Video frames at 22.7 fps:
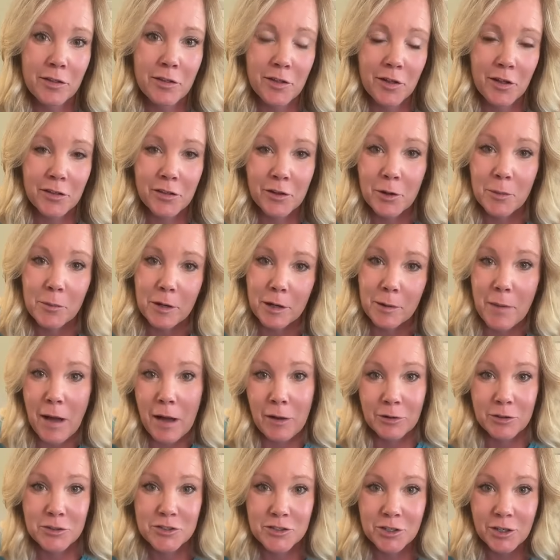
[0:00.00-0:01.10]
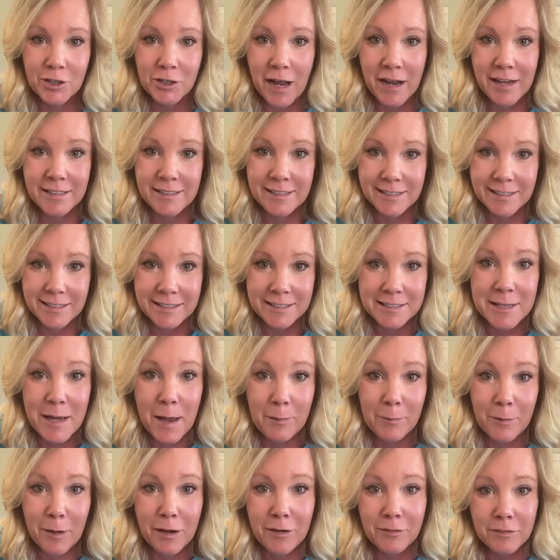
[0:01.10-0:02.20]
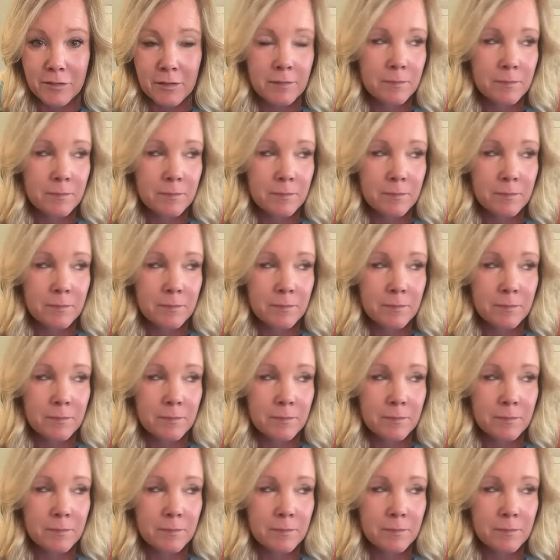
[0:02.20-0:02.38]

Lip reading: a little bit of powdered sugar icing to top off,